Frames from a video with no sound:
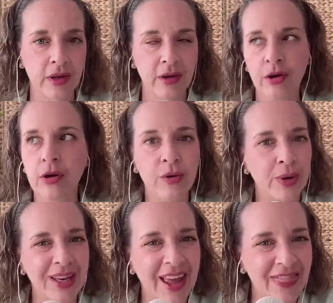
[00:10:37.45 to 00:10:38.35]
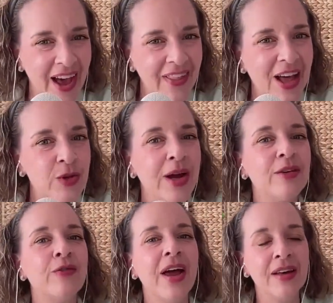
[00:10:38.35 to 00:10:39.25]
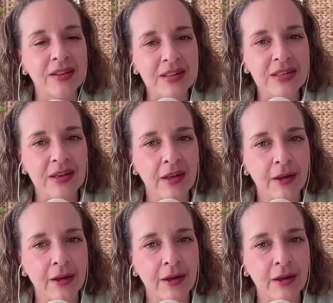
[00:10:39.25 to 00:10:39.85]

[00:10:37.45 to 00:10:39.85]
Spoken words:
You're not going to get that. That's why it fails.